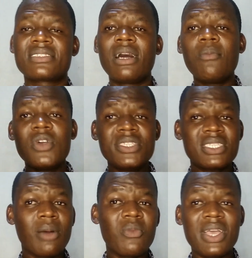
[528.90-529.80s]
Somebody
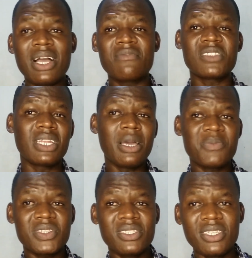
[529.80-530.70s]
somewhere have
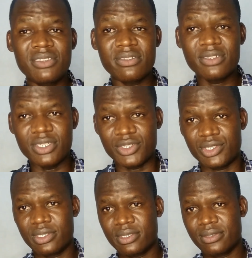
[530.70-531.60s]
slept in the
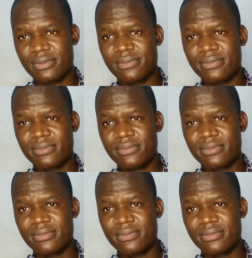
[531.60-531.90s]
street